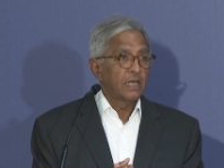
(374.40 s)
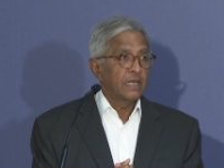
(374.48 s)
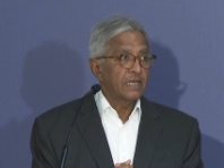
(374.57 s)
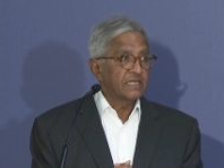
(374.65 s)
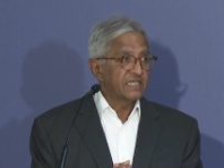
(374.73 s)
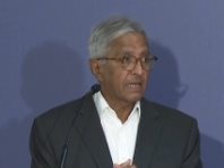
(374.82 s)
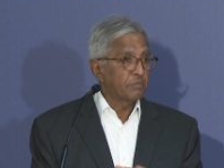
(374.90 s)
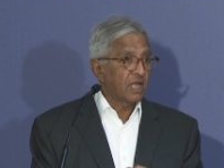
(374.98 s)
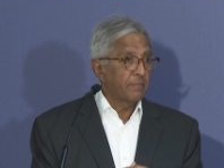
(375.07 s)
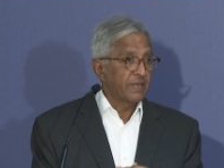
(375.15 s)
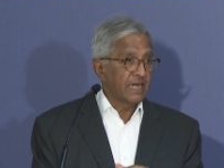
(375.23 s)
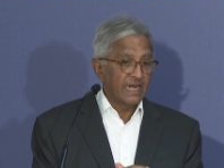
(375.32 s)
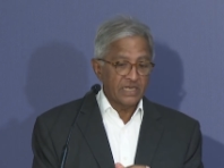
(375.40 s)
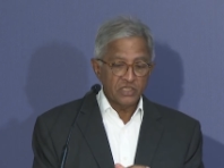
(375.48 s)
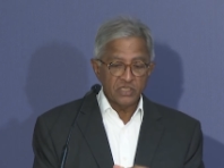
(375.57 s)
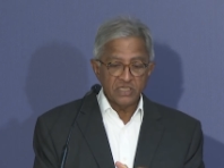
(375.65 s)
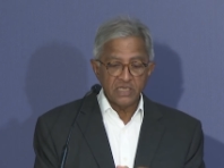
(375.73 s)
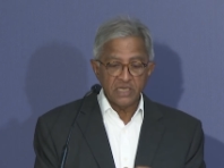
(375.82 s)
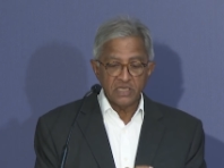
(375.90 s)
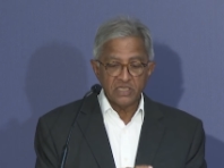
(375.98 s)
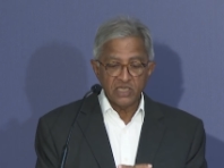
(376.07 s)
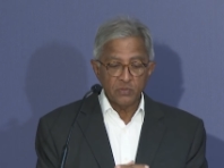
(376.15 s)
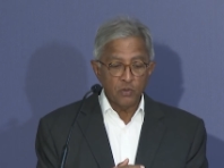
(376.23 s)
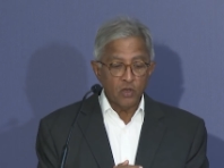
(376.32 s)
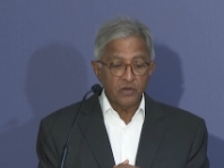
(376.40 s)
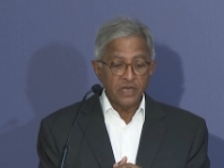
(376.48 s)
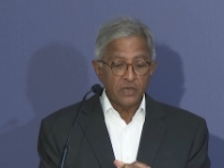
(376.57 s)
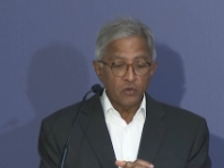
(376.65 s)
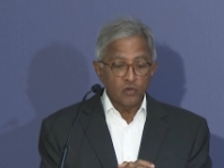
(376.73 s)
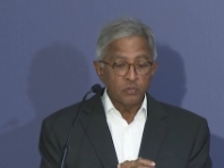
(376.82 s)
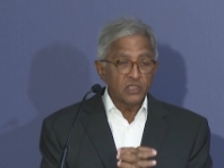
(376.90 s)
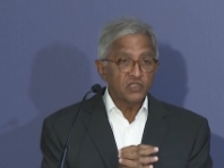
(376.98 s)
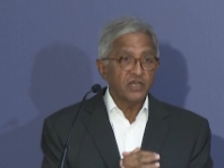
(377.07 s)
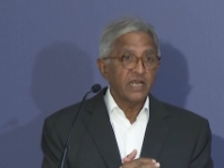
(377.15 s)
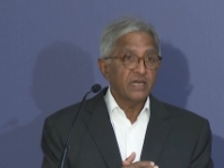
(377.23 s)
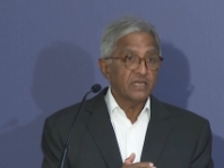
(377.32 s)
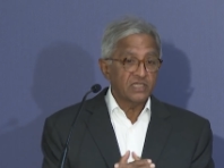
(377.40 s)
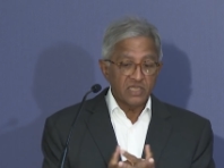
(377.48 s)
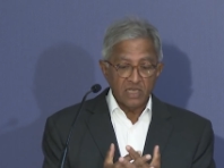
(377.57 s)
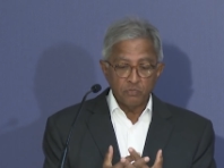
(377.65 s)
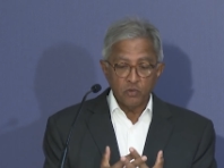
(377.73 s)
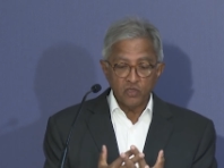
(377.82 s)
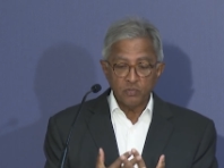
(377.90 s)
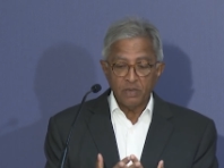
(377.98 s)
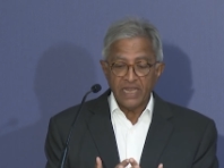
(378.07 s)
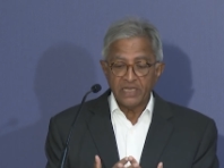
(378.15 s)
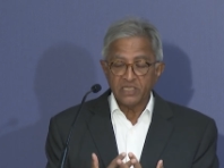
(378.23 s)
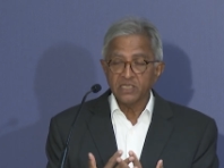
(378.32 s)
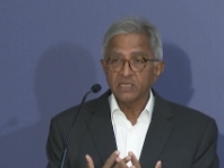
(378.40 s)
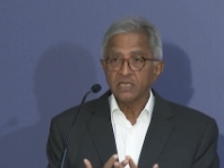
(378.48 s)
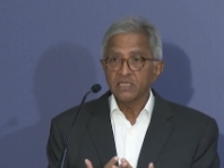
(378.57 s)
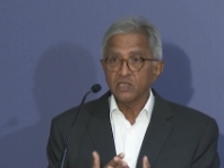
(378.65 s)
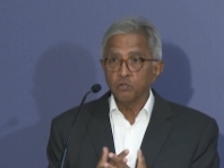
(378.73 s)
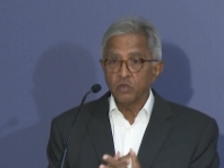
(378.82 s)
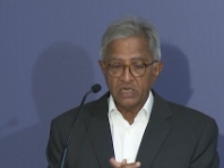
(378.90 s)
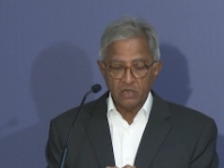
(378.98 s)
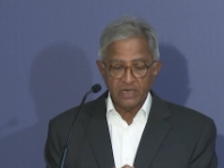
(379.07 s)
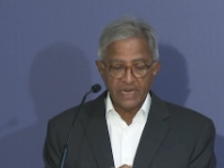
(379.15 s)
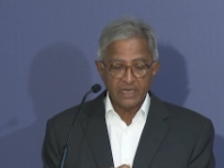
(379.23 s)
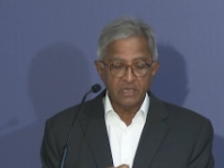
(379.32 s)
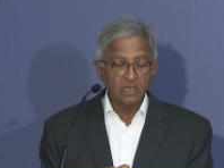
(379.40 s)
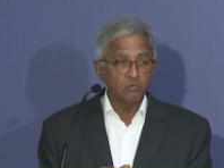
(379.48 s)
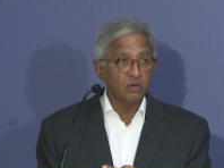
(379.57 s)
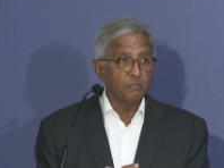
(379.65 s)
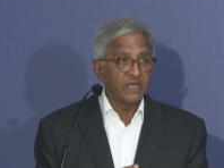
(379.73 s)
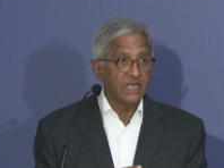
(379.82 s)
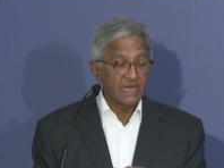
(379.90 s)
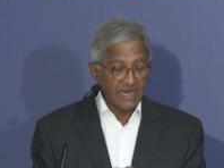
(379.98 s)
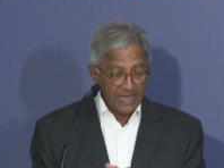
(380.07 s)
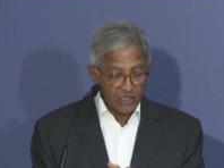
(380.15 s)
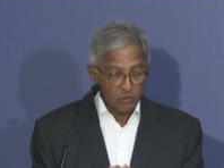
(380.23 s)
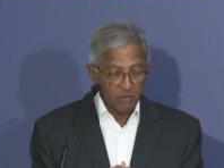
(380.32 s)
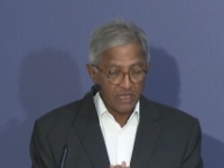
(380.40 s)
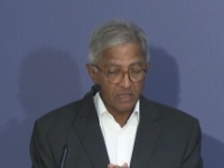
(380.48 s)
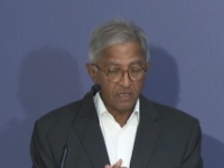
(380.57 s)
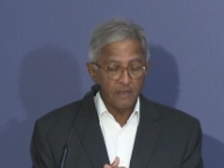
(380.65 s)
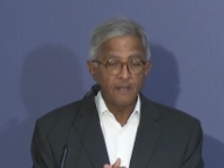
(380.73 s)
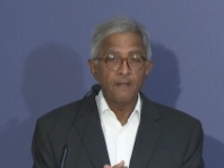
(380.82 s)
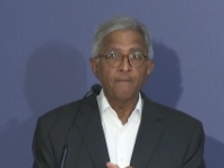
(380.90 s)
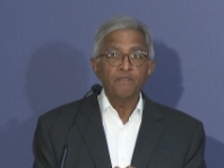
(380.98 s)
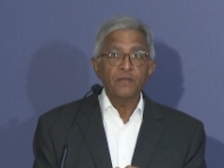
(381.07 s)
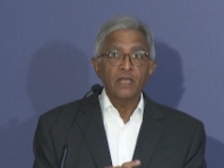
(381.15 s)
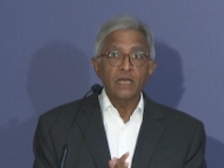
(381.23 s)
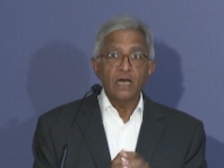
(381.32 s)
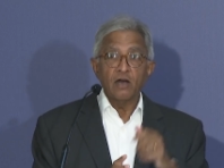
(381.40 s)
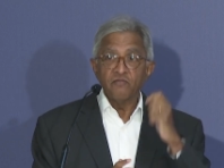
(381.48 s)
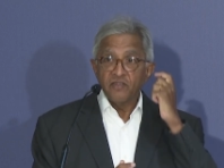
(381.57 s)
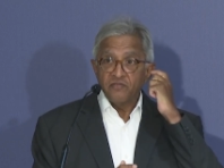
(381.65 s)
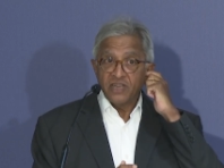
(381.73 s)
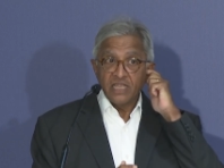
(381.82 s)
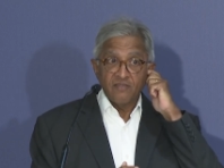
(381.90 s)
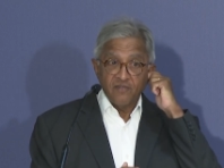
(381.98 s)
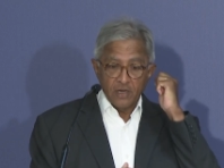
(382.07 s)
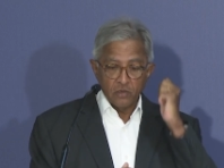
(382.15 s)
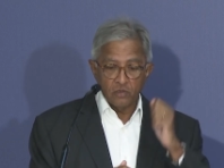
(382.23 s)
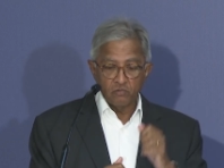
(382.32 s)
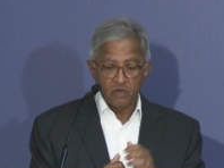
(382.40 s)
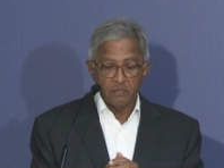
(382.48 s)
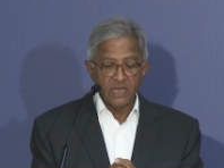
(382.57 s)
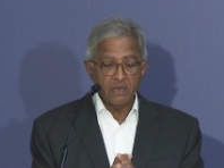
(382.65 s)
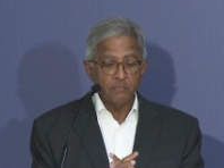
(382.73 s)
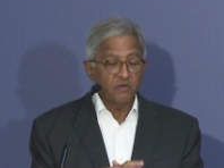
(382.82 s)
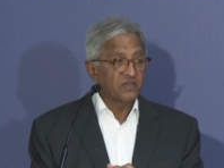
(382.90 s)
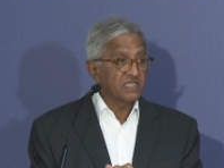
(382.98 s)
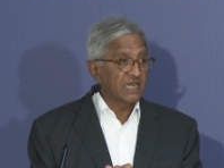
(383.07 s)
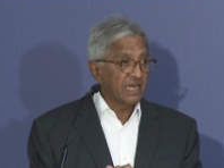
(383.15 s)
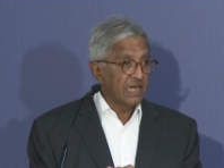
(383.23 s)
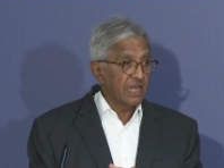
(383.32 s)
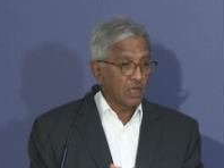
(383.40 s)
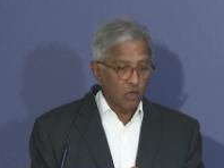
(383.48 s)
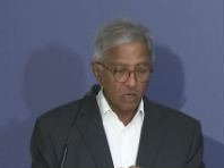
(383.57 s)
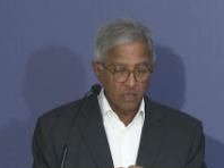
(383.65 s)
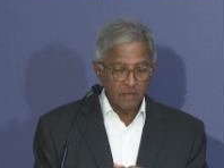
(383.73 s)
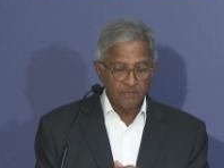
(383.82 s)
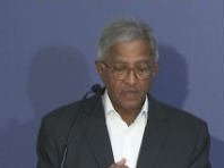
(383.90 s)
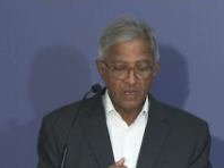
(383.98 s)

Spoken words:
His upcoming lecture series, Exploring Global Trade and Singapore's Place as a World Connector, will begin next month. Our 15th fellow will be Professor Lily Kong,